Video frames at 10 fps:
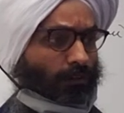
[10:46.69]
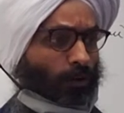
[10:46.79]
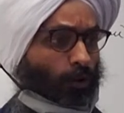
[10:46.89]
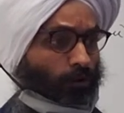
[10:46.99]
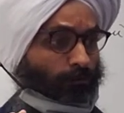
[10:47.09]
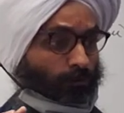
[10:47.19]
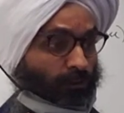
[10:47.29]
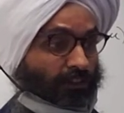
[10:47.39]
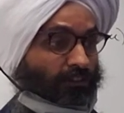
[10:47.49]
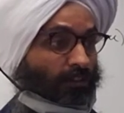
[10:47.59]
whole
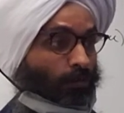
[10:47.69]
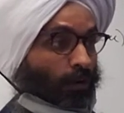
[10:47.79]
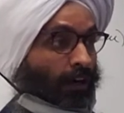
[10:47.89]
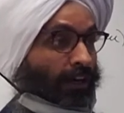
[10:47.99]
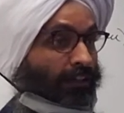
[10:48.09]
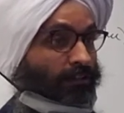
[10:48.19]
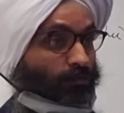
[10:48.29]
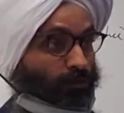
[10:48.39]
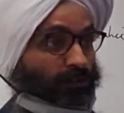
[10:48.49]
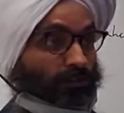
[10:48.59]
reason why
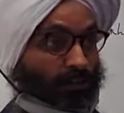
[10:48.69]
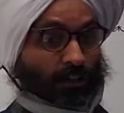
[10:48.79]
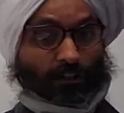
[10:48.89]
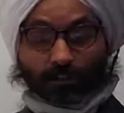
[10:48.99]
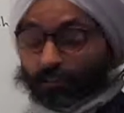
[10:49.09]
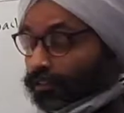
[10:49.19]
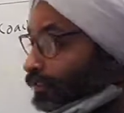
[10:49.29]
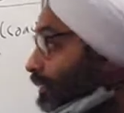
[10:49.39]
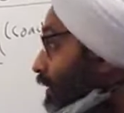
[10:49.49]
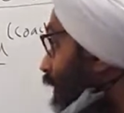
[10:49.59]
we struggle
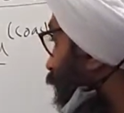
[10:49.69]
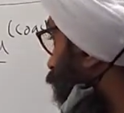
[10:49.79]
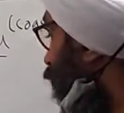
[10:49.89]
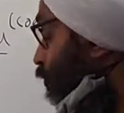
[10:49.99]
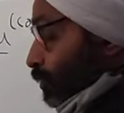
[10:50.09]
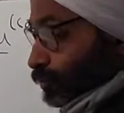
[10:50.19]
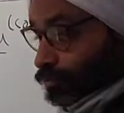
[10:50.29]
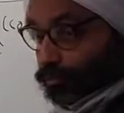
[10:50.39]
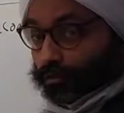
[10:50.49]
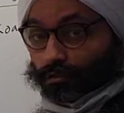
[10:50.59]
is
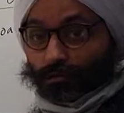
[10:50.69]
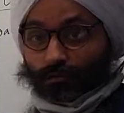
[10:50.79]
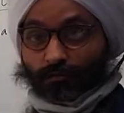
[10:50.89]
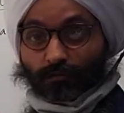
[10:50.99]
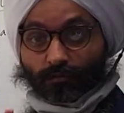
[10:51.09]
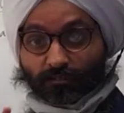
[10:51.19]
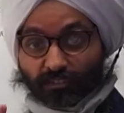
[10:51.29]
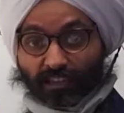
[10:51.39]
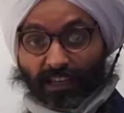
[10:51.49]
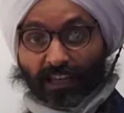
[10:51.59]
you
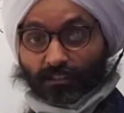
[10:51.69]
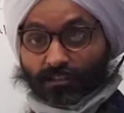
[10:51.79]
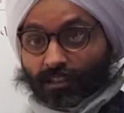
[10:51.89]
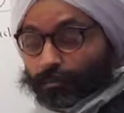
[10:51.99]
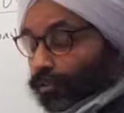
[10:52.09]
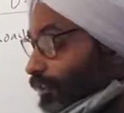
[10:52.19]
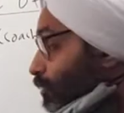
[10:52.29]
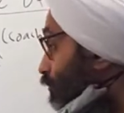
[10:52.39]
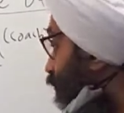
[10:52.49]
forget something. You